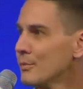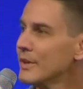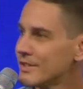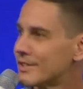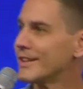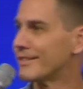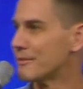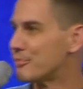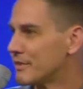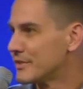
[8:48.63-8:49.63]
We just get
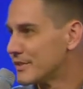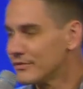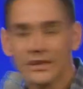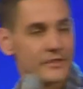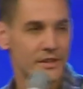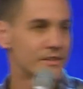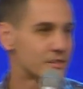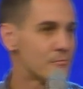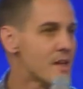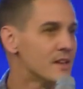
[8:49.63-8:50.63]
the privilege of living in
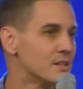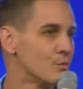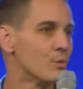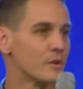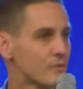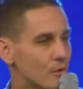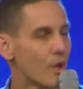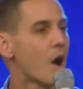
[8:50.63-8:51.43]
this amazing, wonderful,